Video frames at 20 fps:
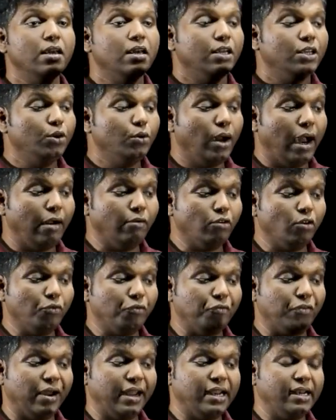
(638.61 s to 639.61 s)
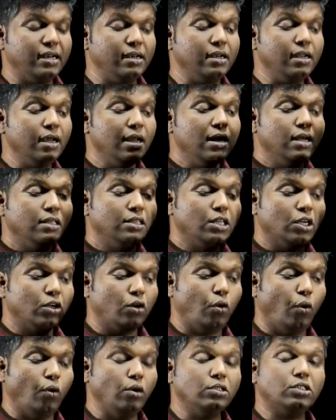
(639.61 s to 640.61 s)
you have to find the
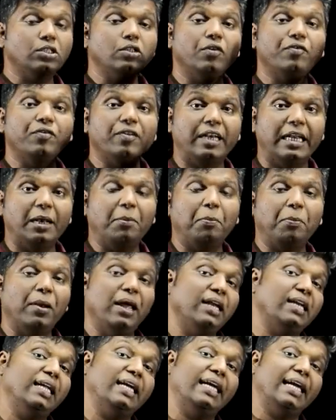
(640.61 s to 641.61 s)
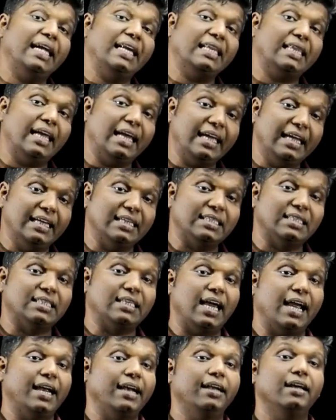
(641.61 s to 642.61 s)
cost of tin plating in the each
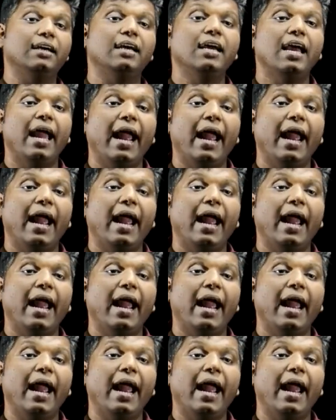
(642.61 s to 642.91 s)
side